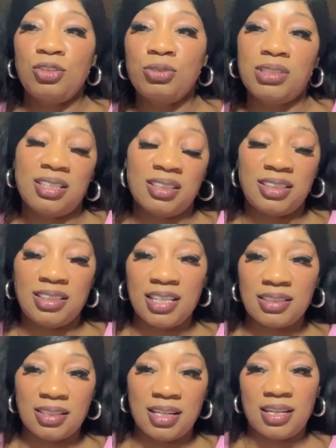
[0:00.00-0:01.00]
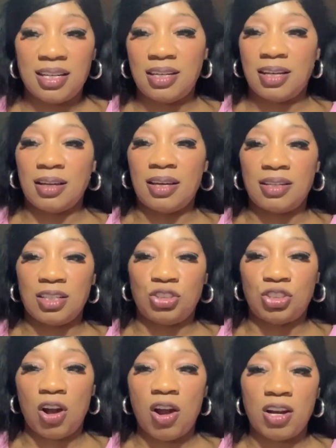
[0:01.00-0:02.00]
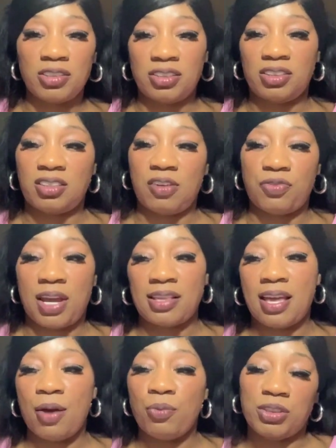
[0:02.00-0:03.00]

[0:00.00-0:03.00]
using the seasoning in the in the jars and stuff like that,